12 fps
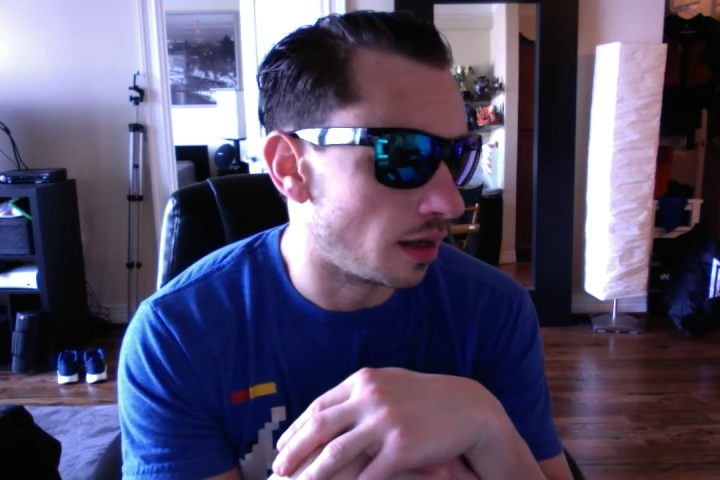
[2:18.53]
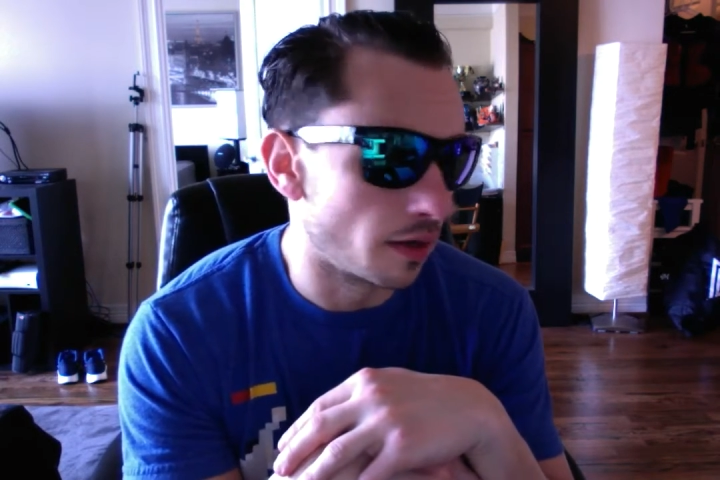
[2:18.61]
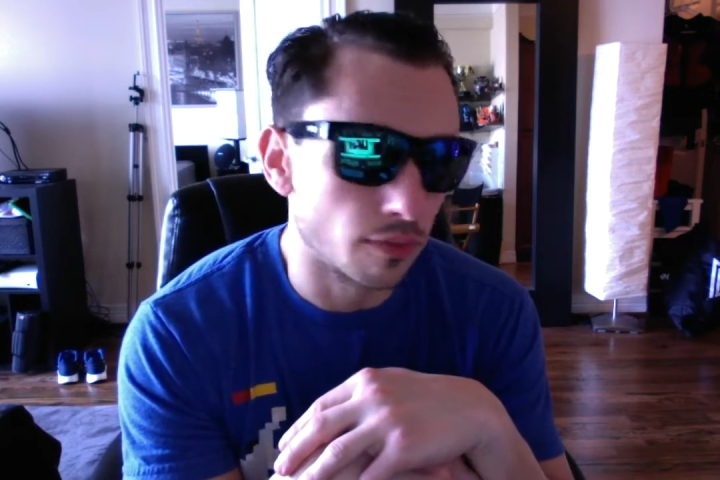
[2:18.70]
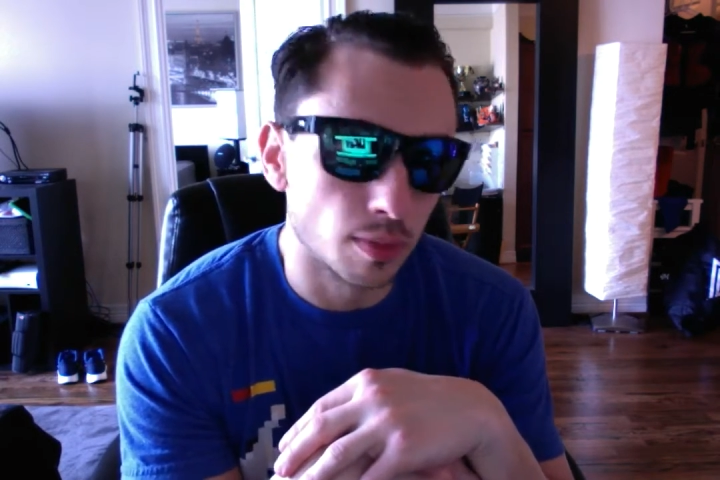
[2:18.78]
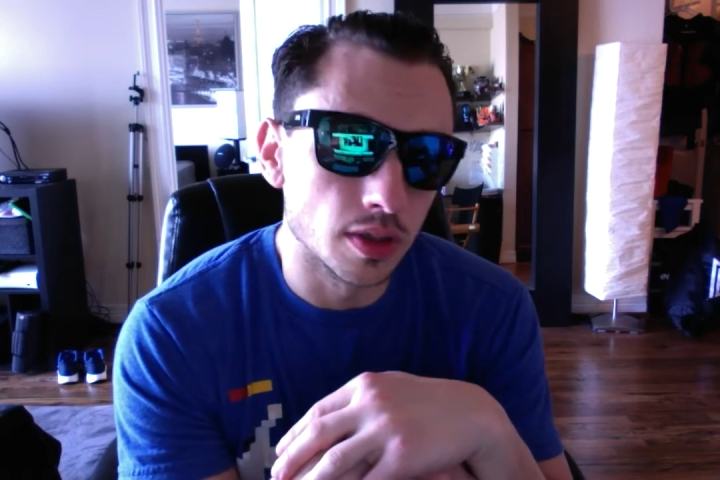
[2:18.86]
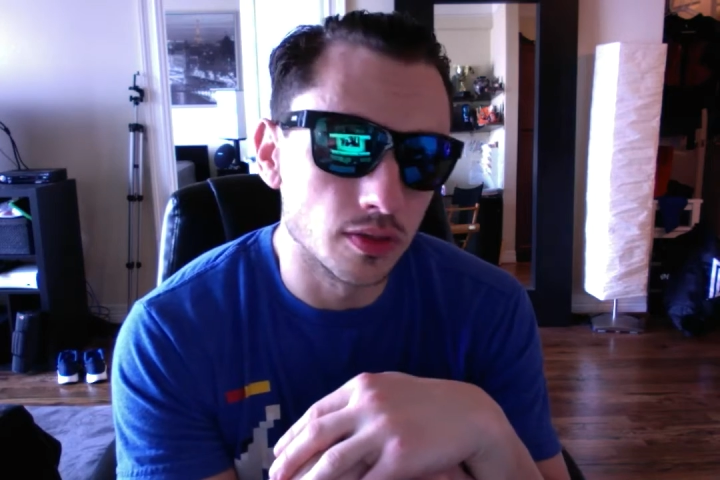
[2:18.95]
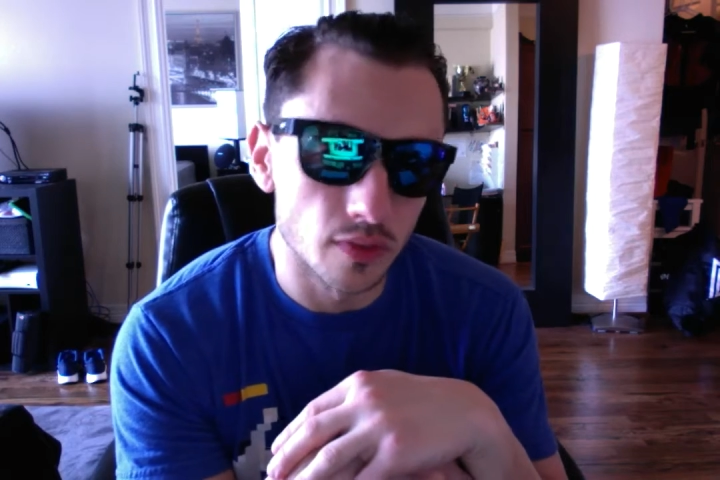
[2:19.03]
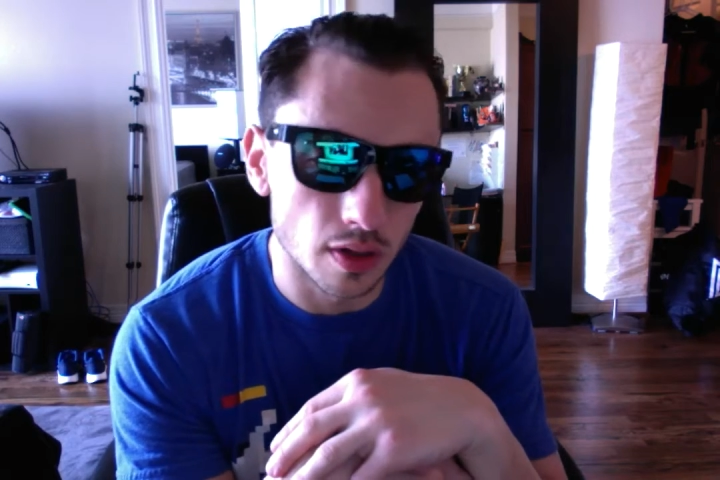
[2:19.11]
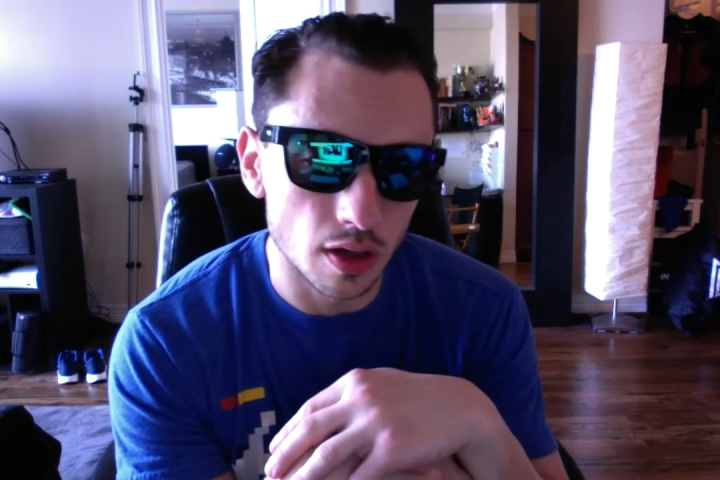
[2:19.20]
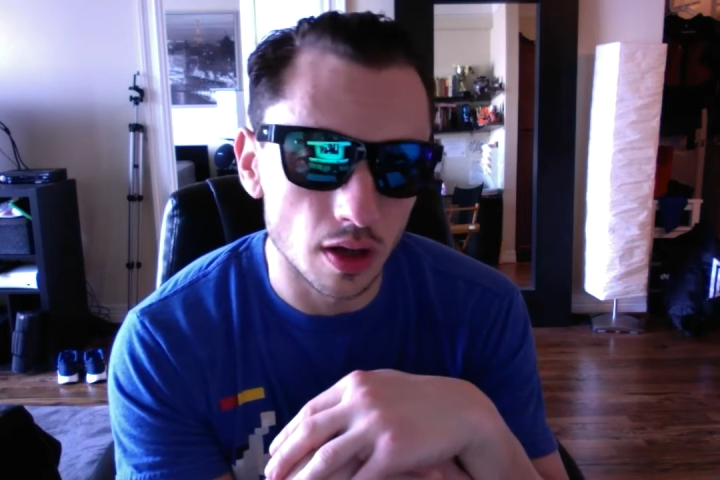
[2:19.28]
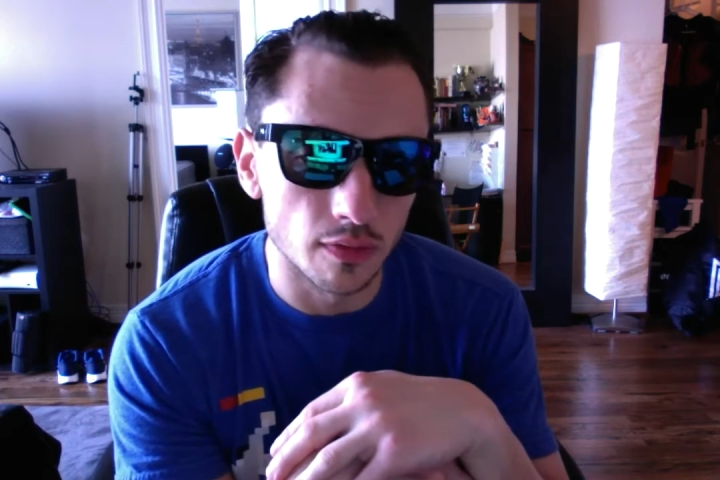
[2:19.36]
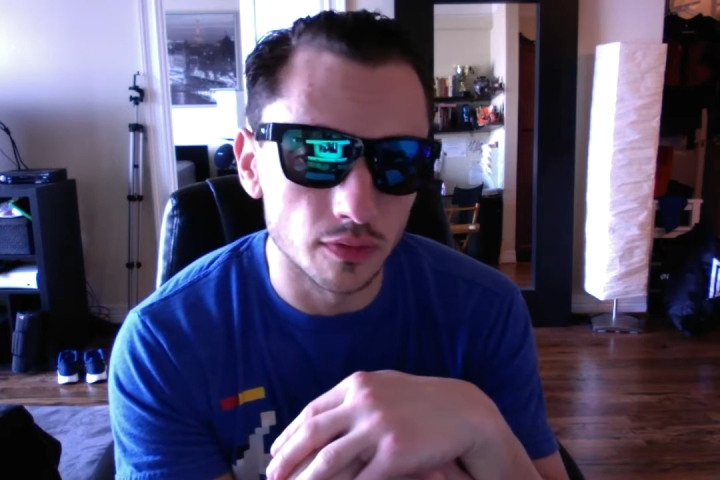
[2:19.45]
everybody's
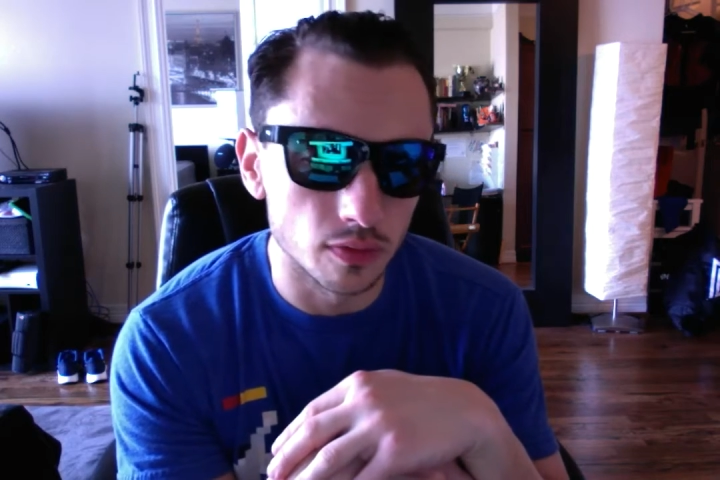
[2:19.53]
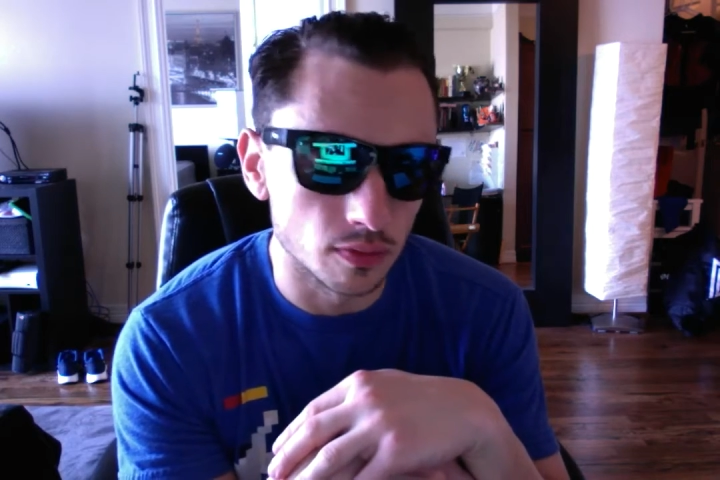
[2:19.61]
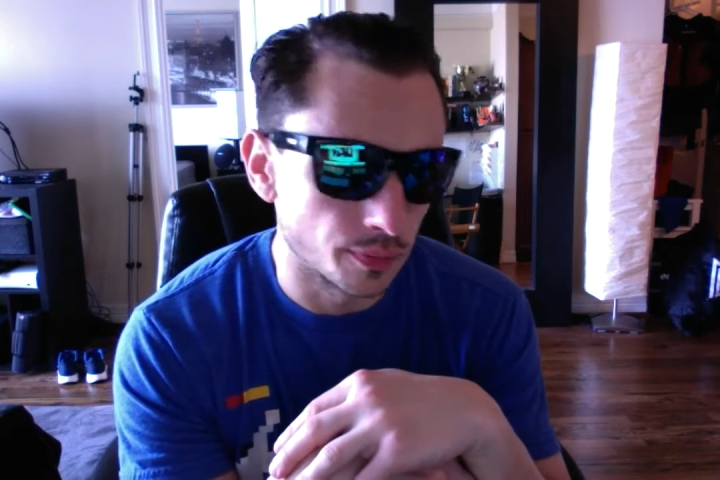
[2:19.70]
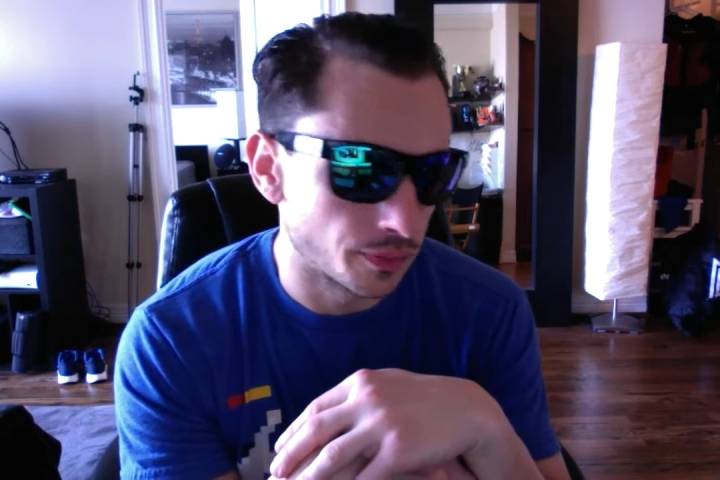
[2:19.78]
very helpful.